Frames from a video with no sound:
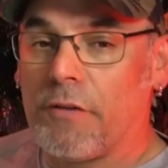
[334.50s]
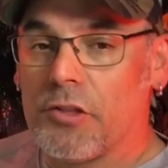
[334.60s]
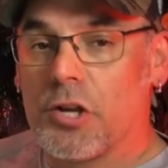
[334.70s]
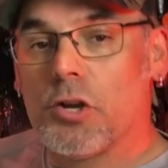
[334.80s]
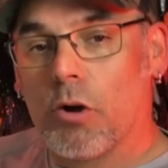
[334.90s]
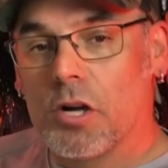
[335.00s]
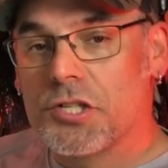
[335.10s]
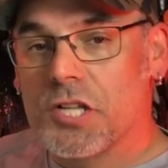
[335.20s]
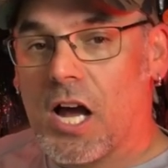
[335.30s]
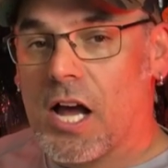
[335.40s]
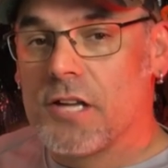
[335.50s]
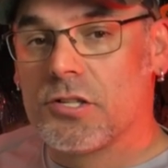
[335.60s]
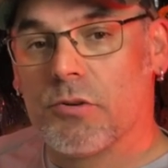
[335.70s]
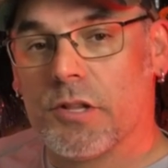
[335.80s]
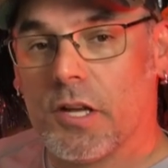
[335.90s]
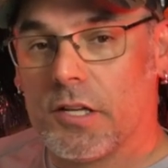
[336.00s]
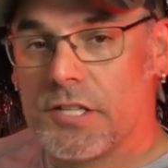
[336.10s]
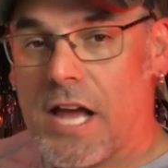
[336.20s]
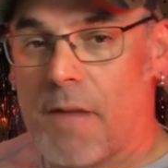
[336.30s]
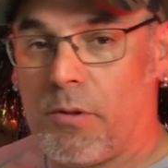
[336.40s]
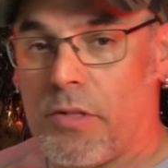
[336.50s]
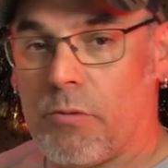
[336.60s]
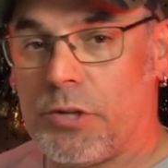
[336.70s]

on the north side. So in the example that we